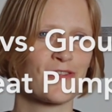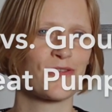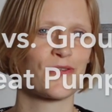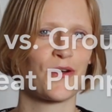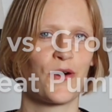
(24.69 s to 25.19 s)

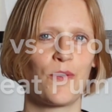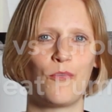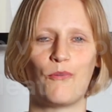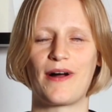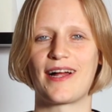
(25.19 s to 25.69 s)
into the
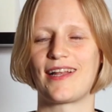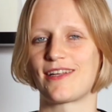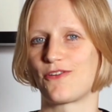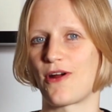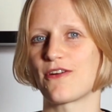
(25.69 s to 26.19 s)
home, while
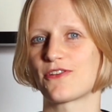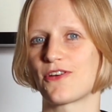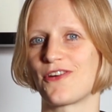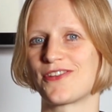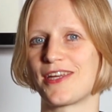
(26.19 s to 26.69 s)
ground
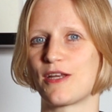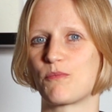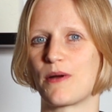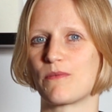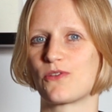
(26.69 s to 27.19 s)
source
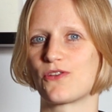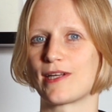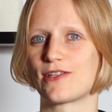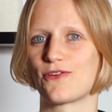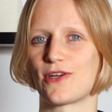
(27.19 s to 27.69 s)
heat pumps
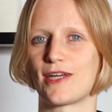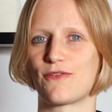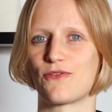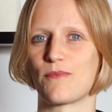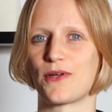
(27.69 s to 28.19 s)
transfer
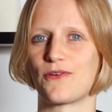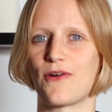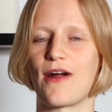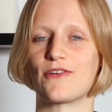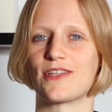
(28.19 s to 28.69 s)
heat from the
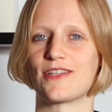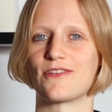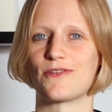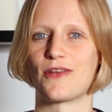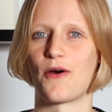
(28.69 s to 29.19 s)
ground
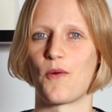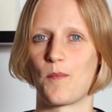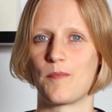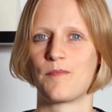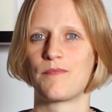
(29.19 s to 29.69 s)
into the
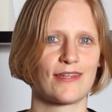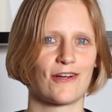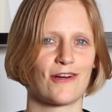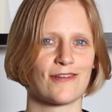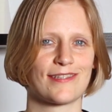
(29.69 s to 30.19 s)
home.
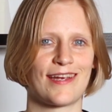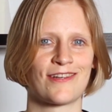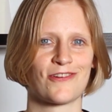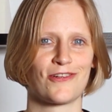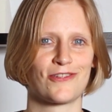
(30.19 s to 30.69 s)
There are
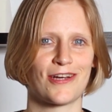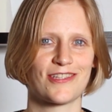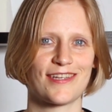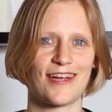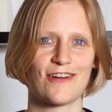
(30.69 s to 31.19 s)
central
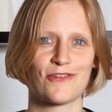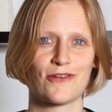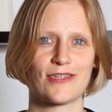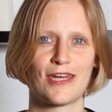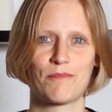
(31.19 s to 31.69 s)
ducted air
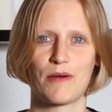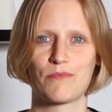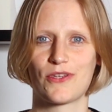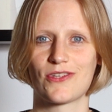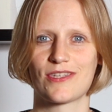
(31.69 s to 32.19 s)
source heat
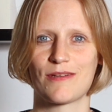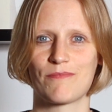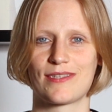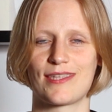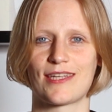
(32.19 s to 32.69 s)
pump
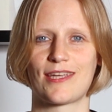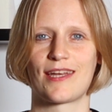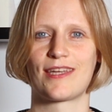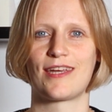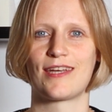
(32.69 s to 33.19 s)
systems that
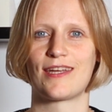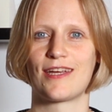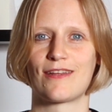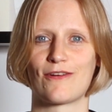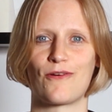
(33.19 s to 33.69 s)
can heat
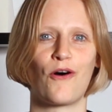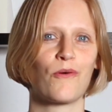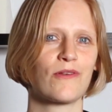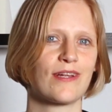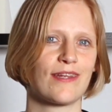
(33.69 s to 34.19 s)
either
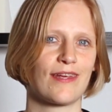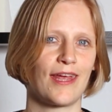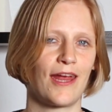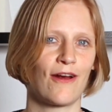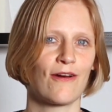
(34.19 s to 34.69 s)
only
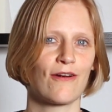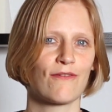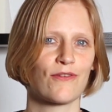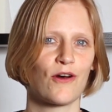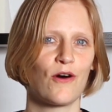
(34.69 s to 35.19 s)
the air
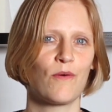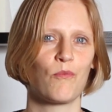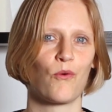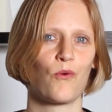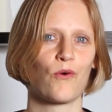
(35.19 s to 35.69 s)
of the
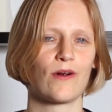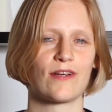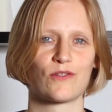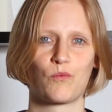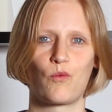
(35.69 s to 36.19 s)
home or
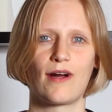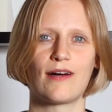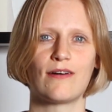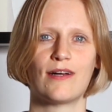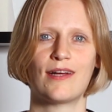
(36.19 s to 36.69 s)
as
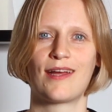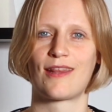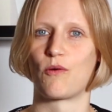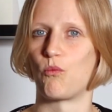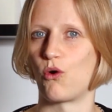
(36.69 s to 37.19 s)
well
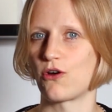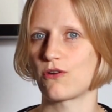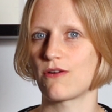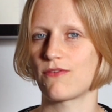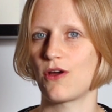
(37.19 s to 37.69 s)
the
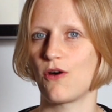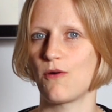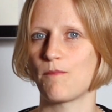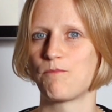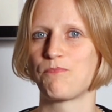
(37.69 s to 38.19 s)
water of the
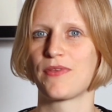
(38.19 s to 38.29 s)
home,